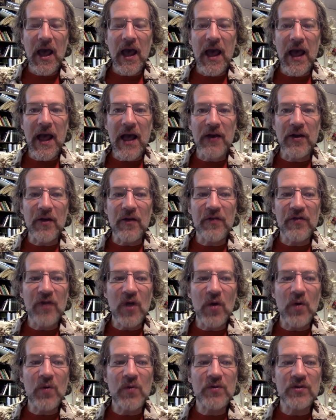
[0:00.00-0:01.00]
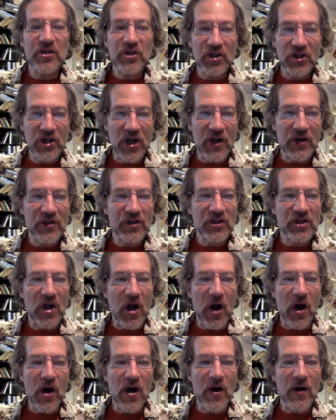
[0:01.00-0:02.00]
and those chunks
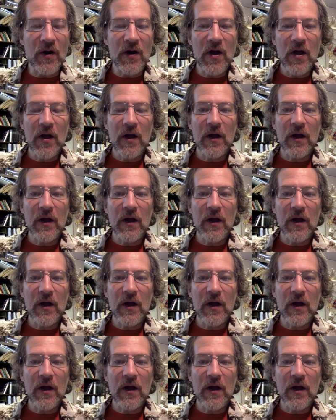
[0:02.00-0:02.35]
are